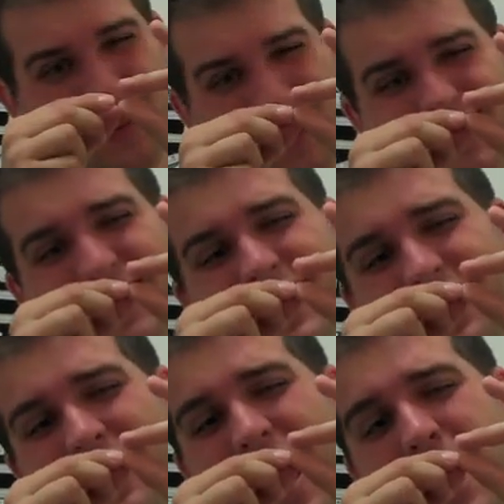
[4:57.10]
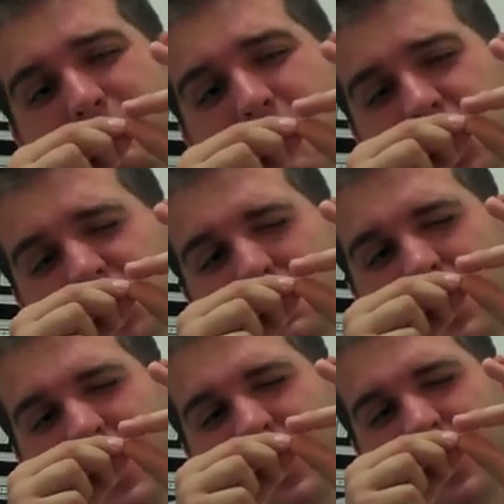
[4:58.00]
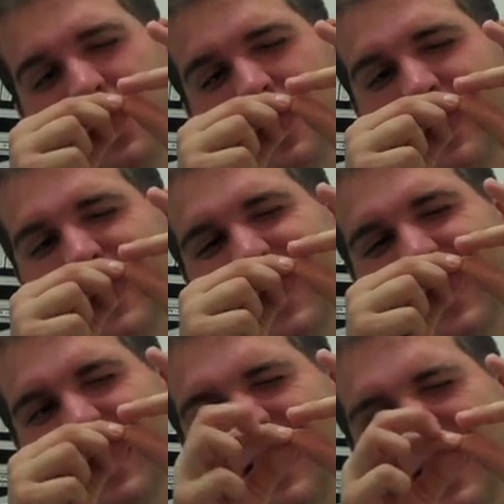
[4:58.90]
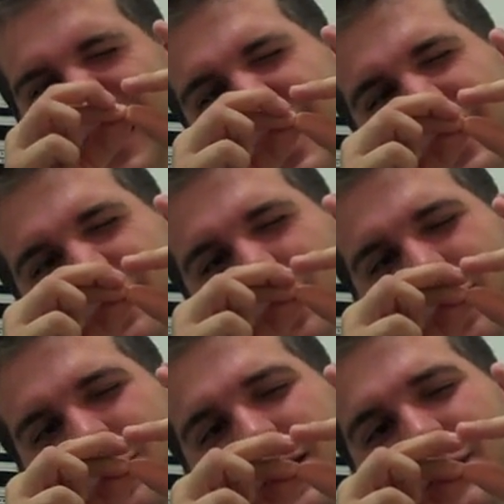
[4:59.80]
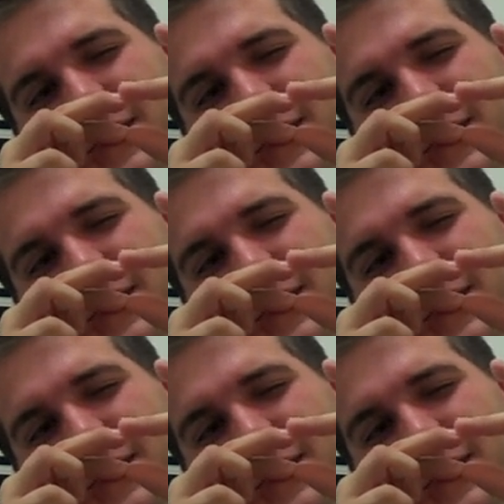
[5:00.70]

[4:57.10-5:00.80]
like that much of me. We'll give